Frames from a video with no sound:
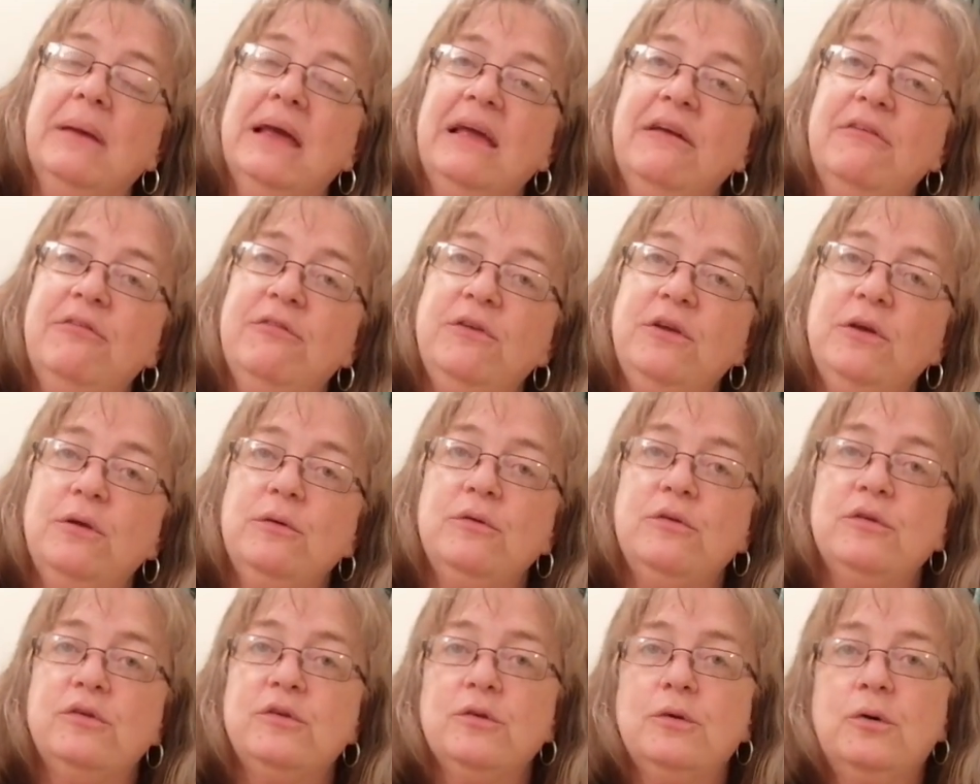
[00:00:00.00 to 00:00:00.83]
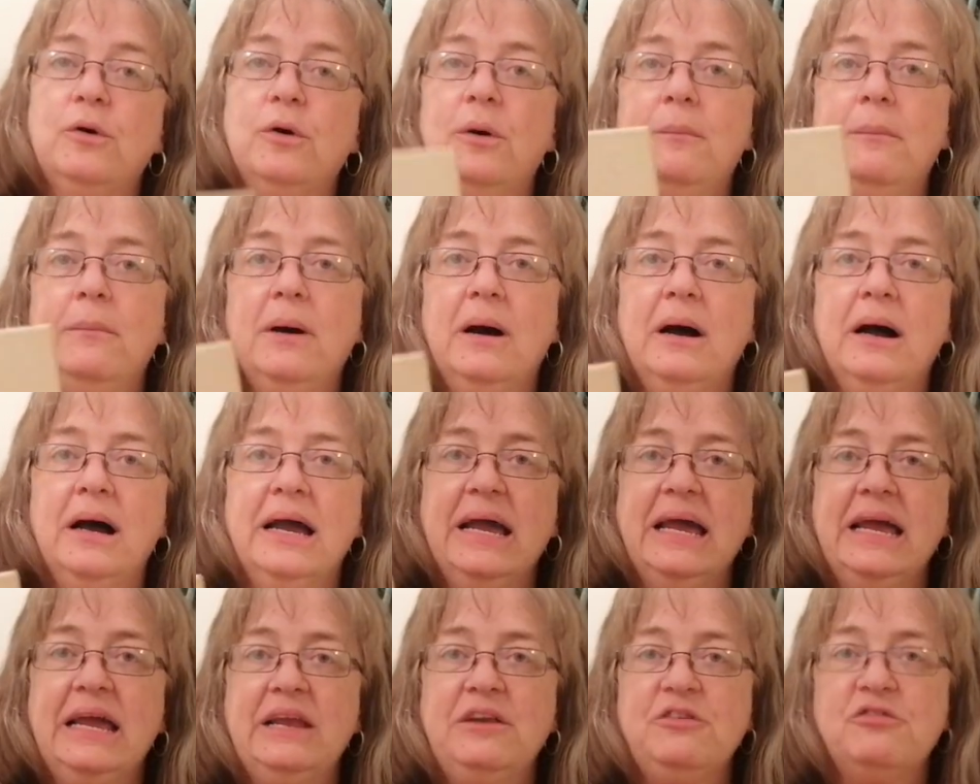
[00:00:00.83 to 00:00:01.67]
if you saw
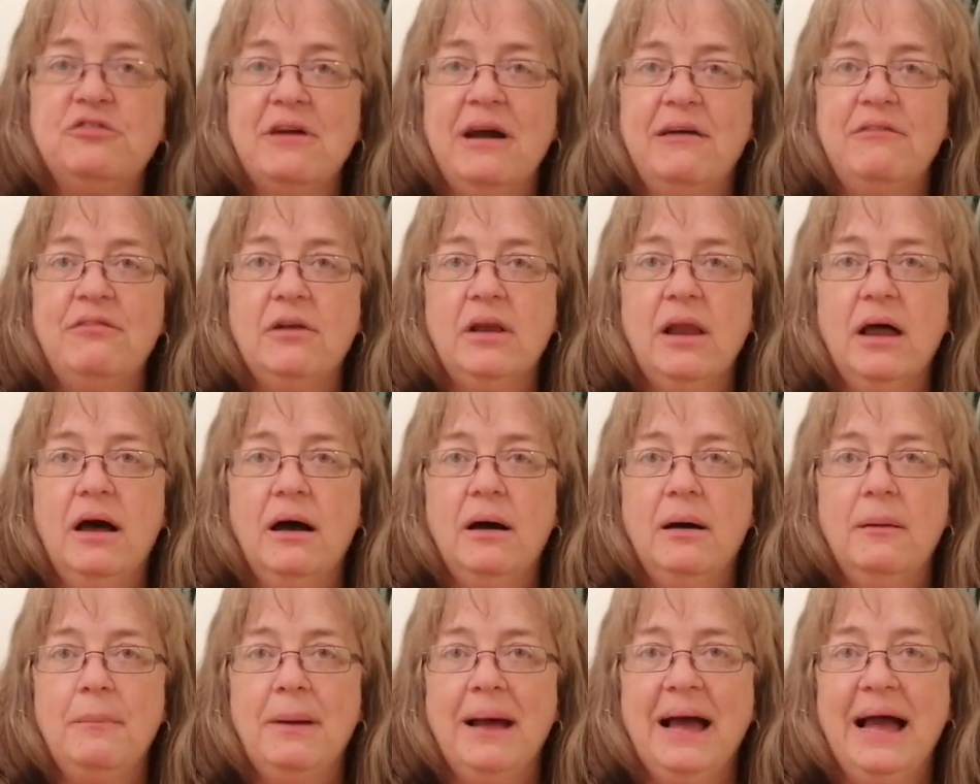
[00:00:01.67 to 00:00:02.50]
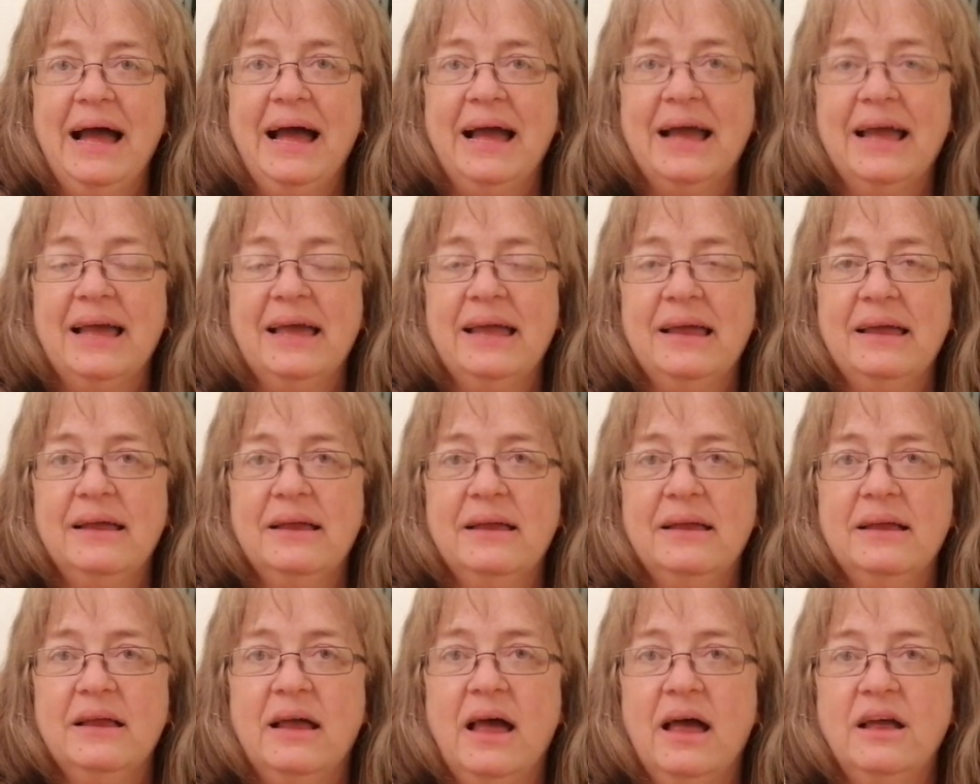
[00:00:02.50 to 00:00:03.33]
my travel art bag
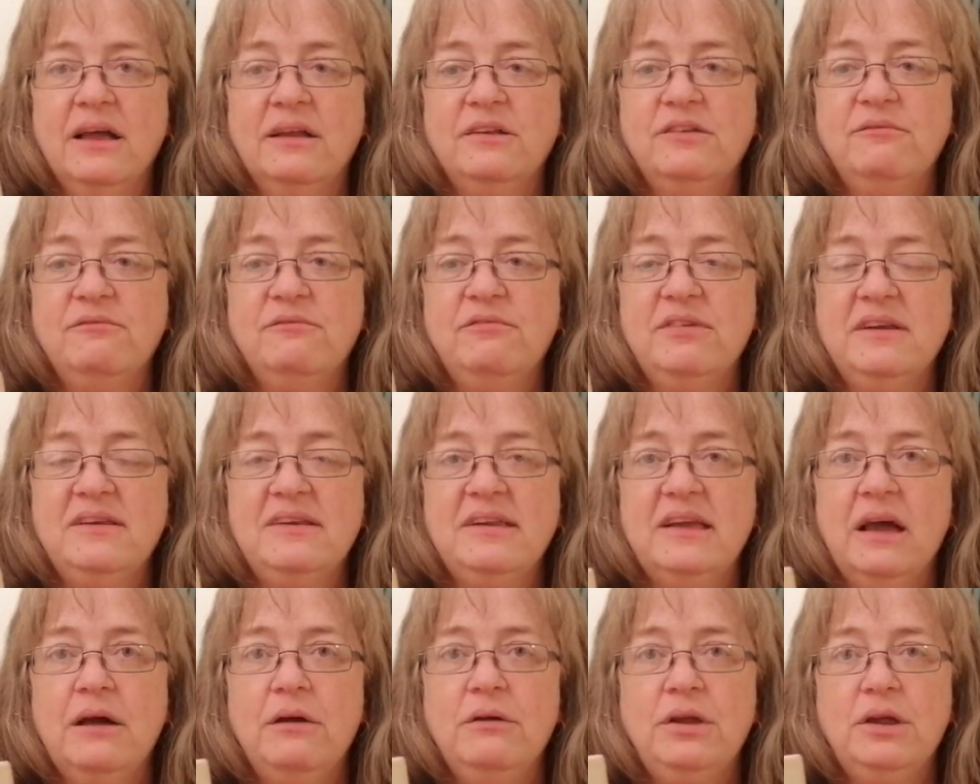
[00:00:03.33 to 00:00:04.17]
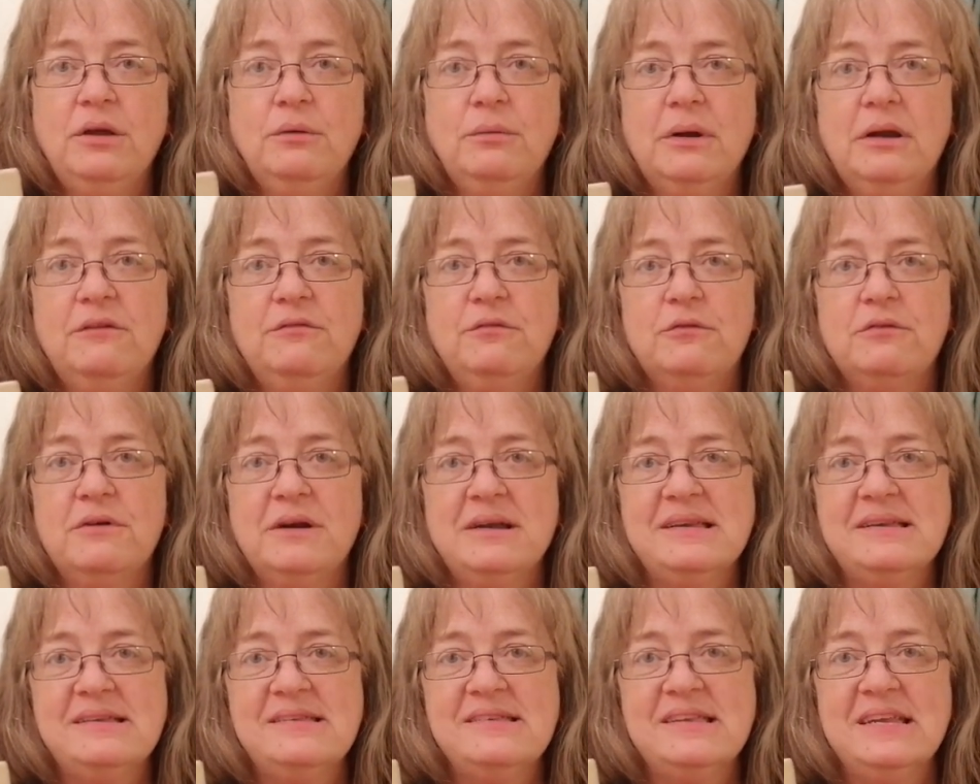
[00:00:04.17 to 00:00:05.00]
video, you will have
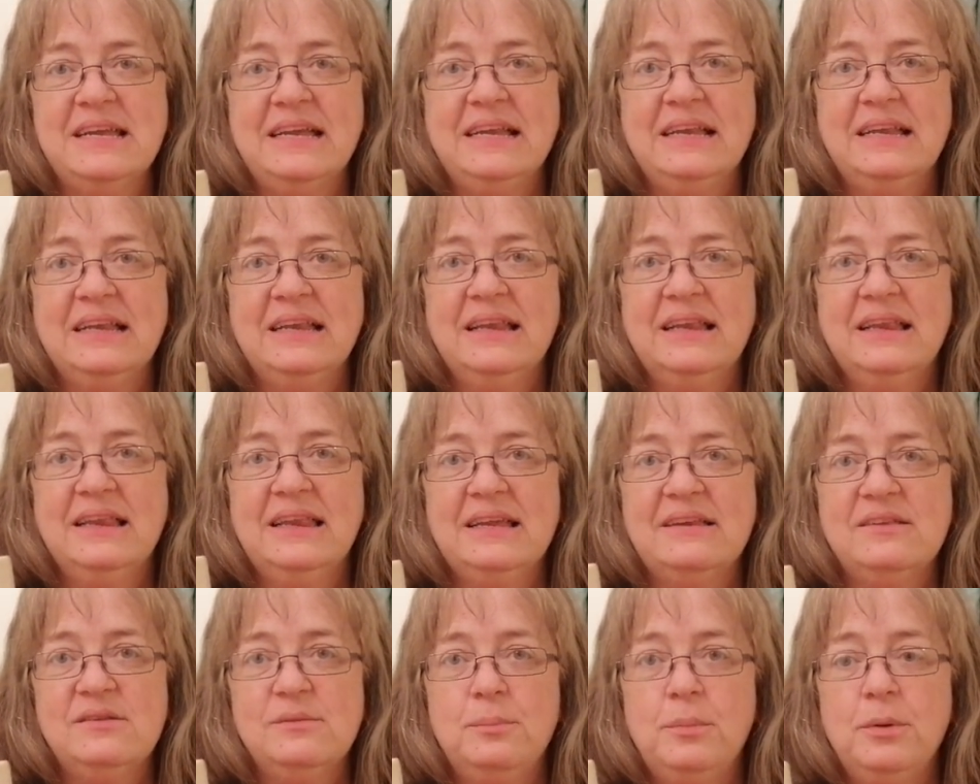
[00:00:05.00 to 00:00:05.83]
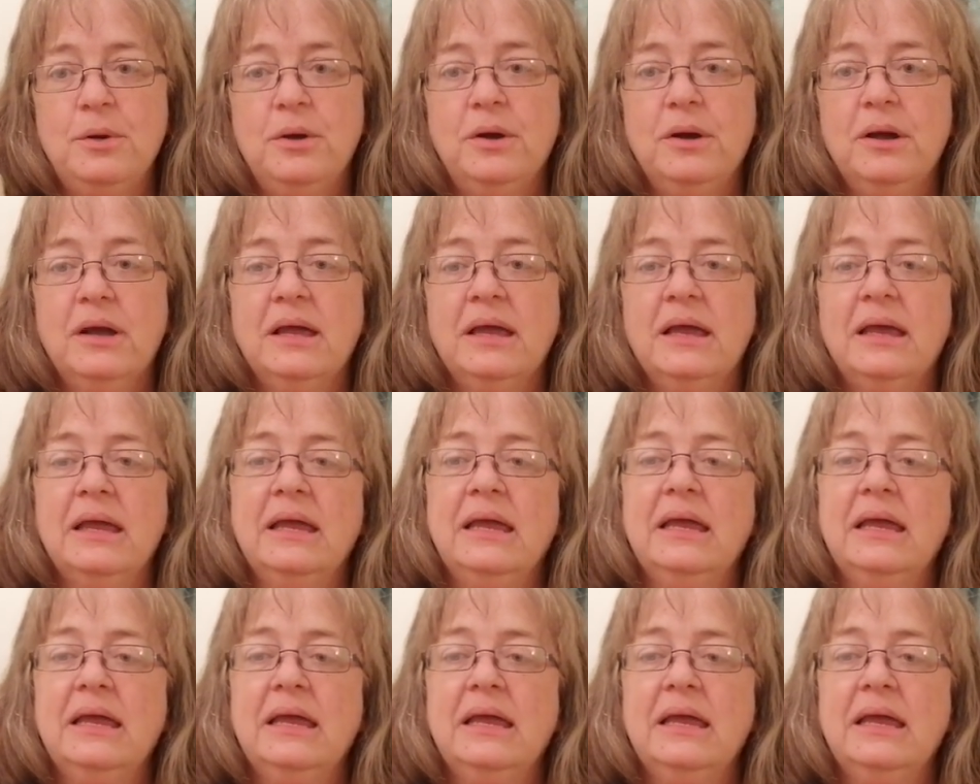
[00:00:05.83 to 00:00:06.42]
already seen this book.